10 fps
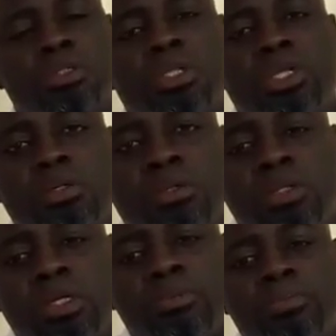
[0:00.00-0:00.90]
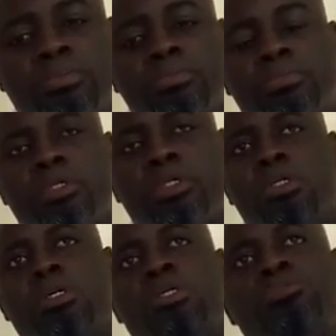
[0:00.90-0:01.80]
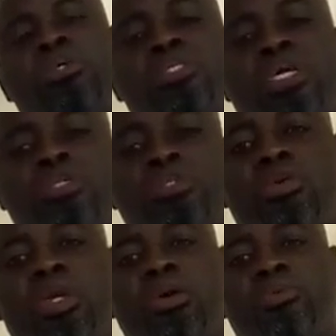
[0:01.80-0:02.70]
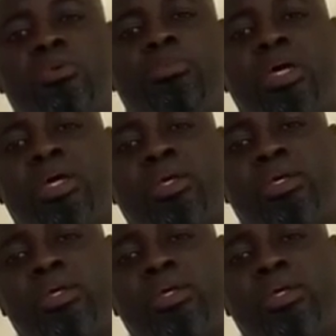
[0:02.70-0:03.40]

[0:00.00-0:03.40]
legal transaction you have with a bank